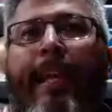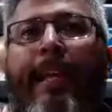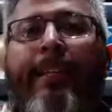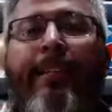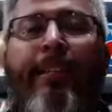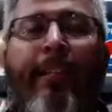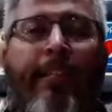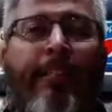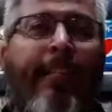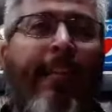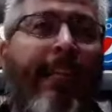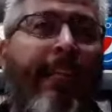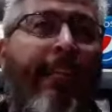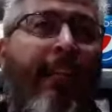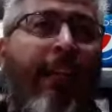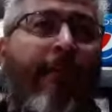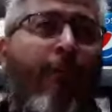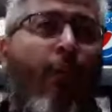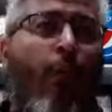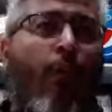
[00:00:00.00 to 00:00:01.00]
in this.
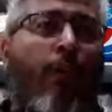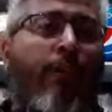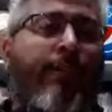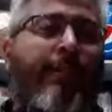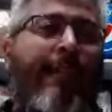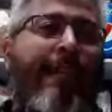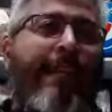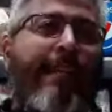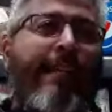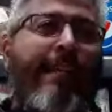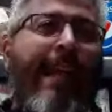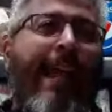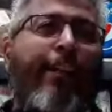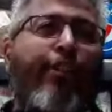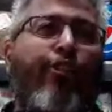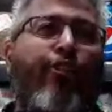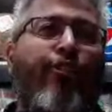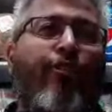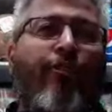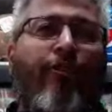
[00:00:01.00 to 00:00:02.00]
And of course, the
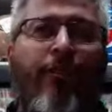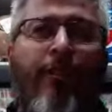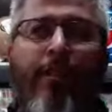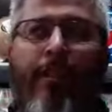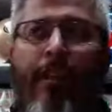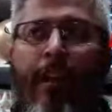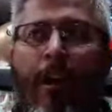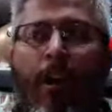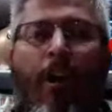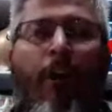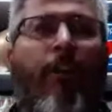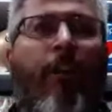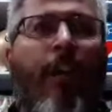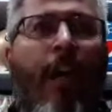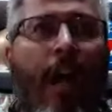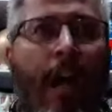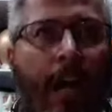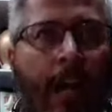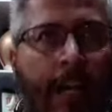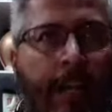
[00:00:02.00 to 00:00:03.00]
National
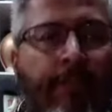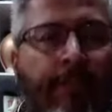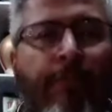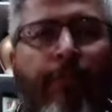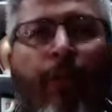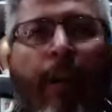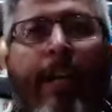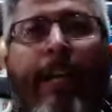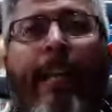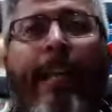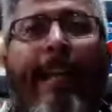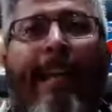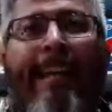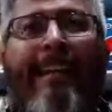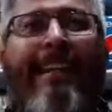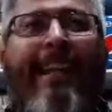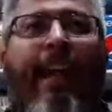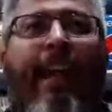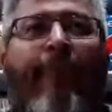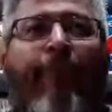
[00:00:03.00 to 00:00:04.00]
Archives, right?
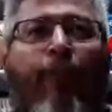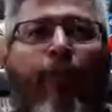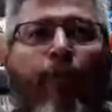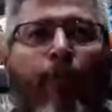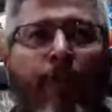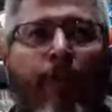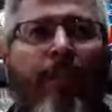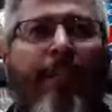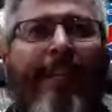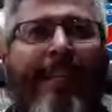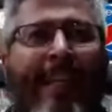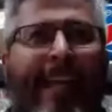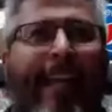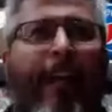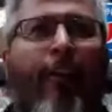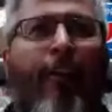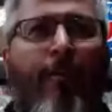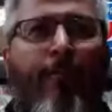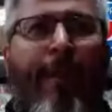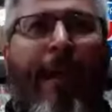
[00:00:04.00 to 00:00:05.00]
And never really
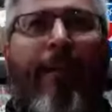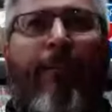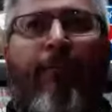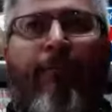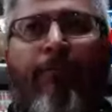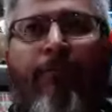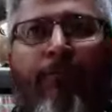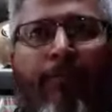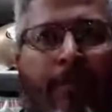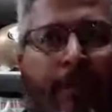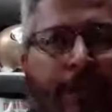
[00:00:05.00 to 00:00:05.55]
cared about